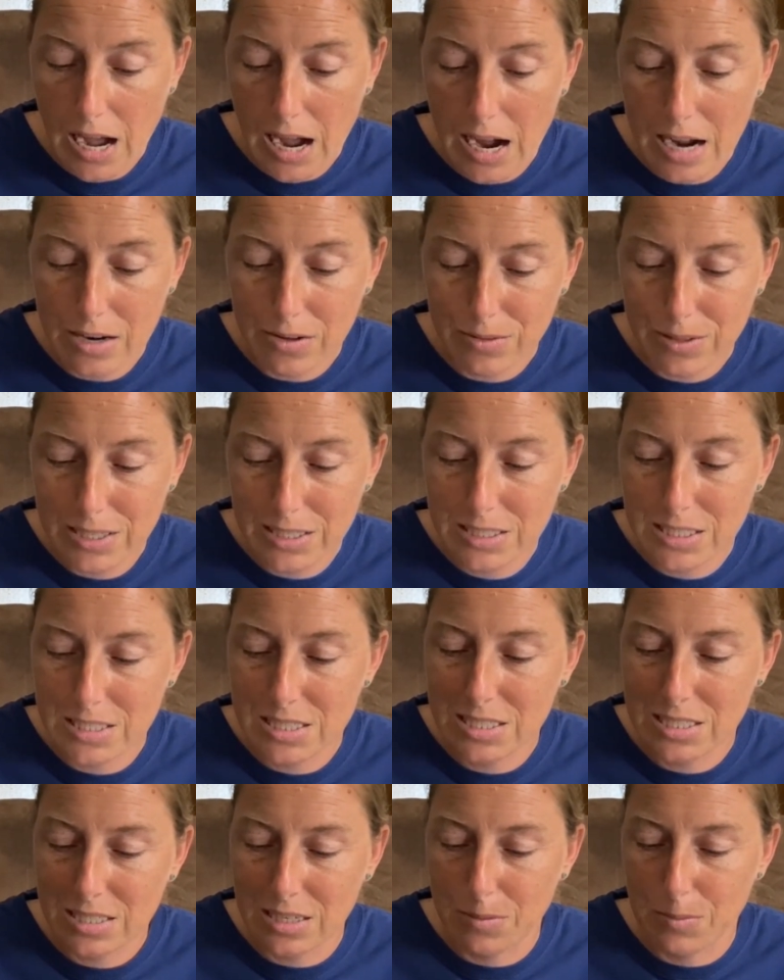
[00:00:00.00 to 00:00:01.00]
I don't think this
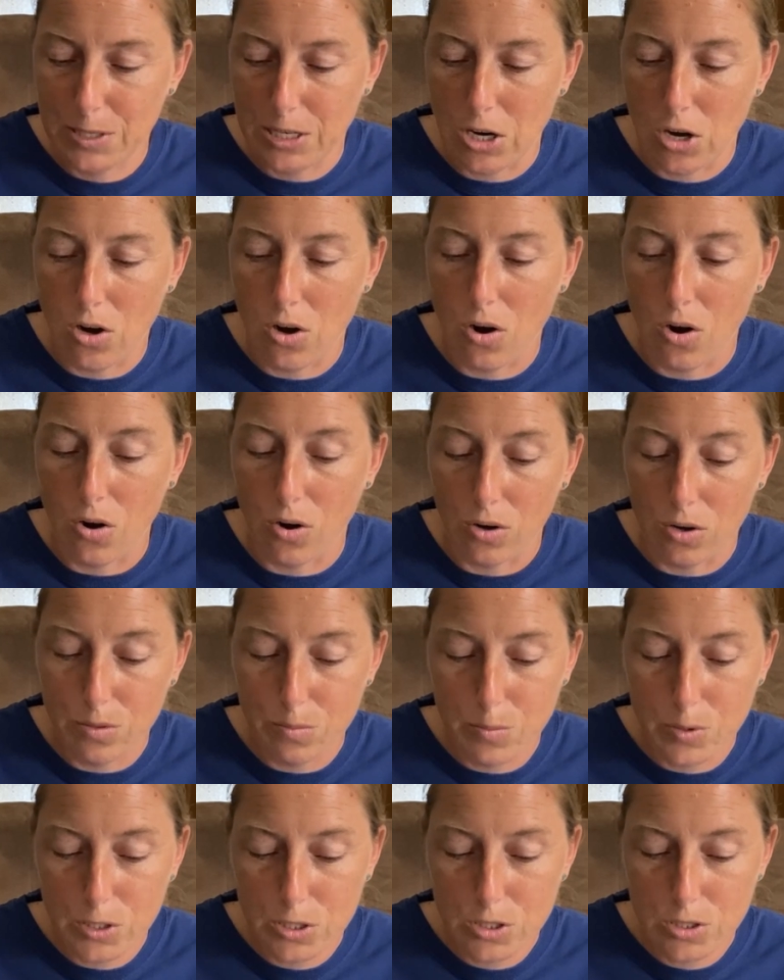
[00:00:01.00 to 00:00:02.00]
is going to be a hard
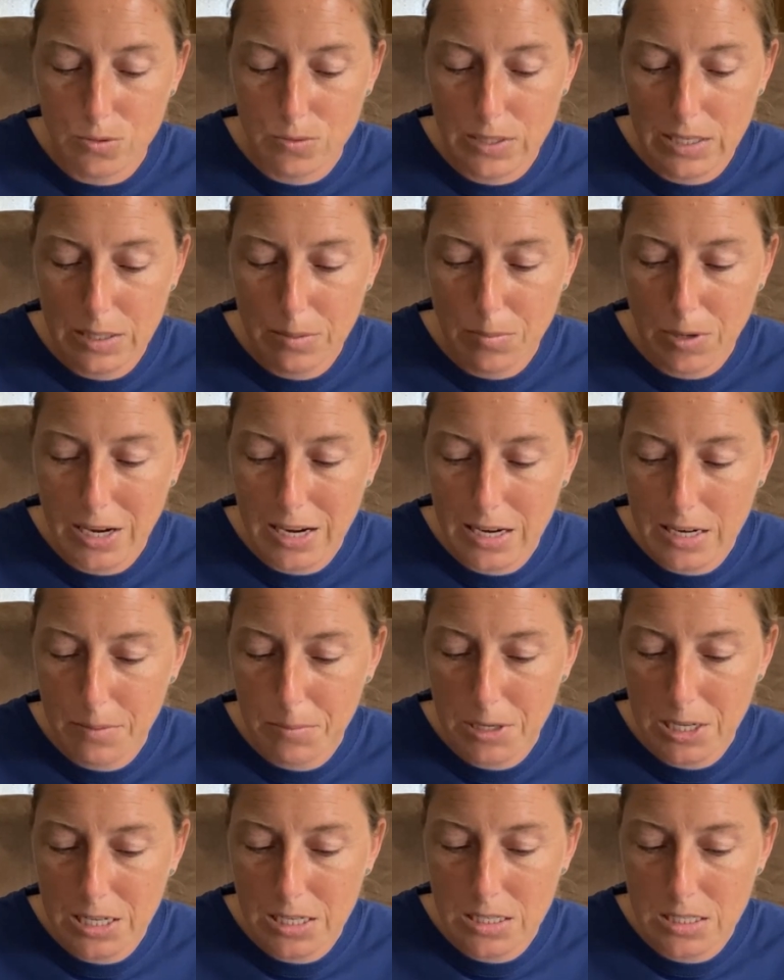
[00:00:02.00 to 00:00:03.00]
book to read by any
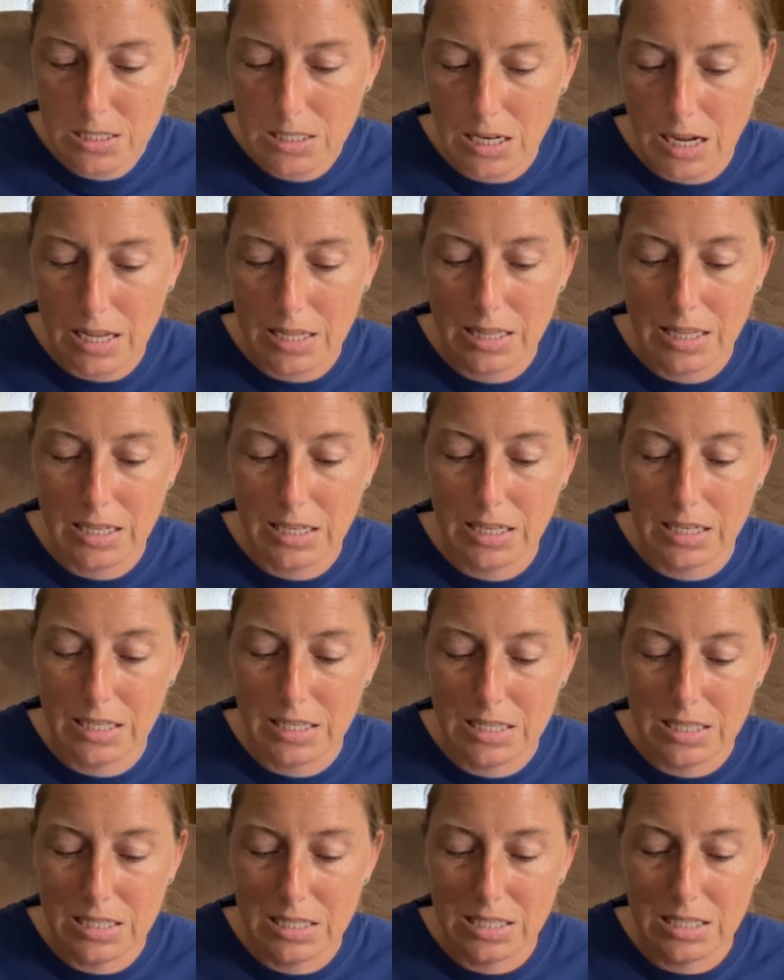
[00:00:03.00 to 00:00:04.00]
means. I think it
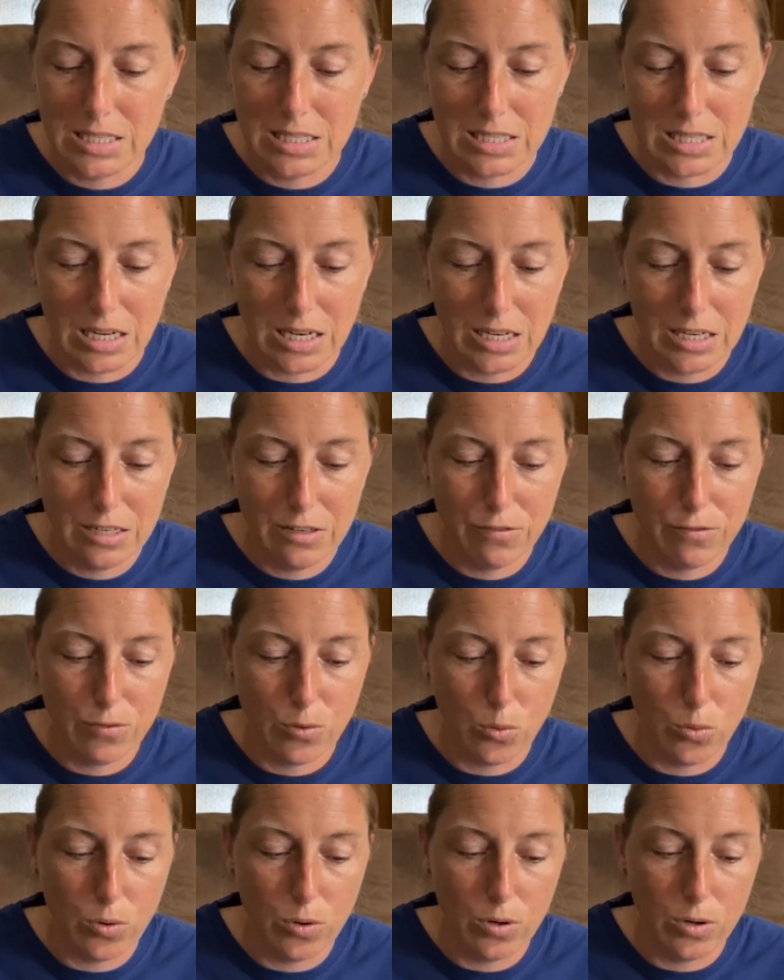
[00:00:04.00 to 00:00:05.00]
is designed
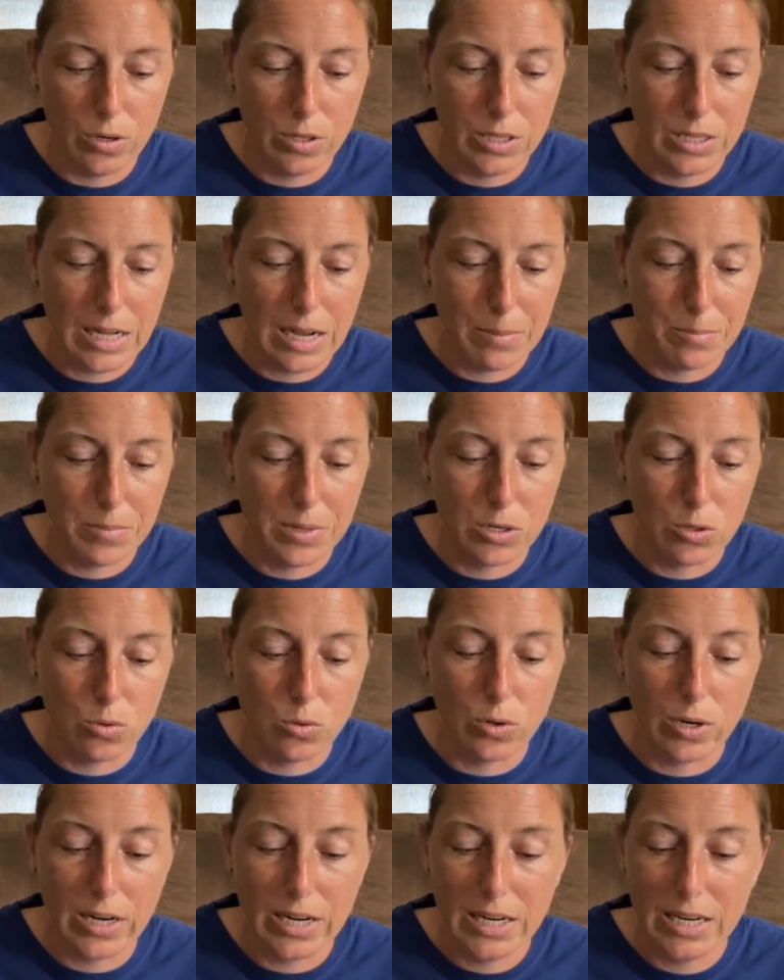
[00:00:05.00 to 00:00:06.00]
for that middle
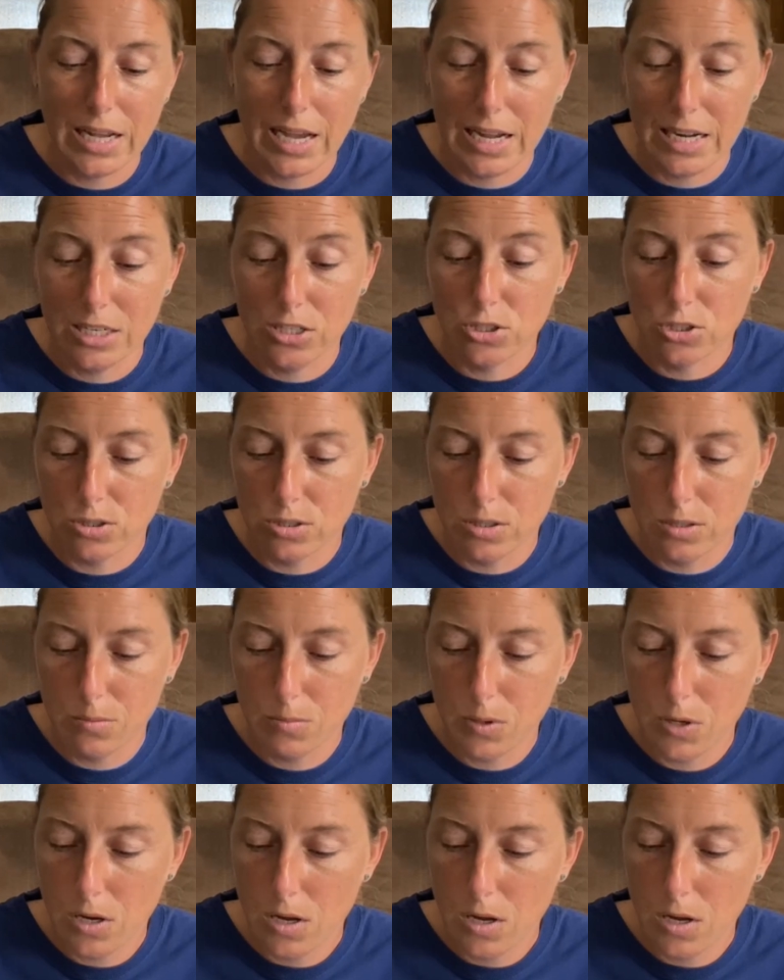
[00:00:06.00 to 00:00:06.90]
grade age group.